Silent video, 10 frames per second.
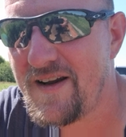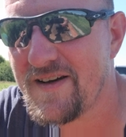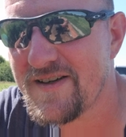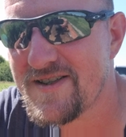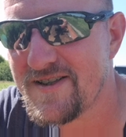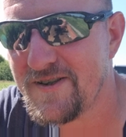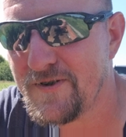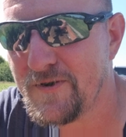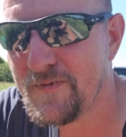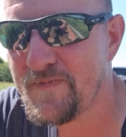
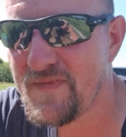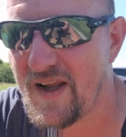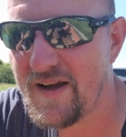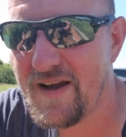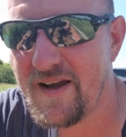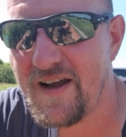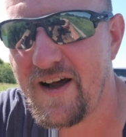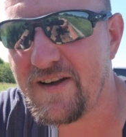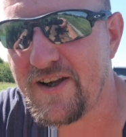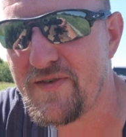So
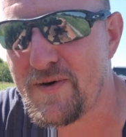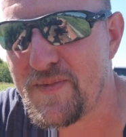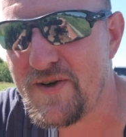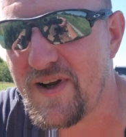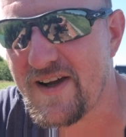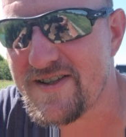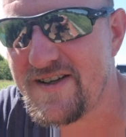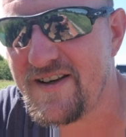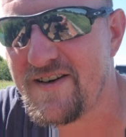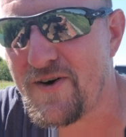I'll leave it up to you guys to
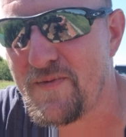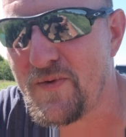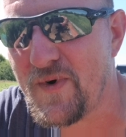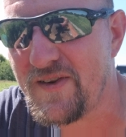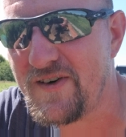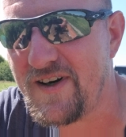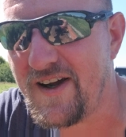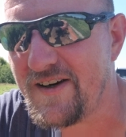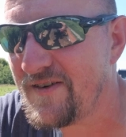determine whether or not,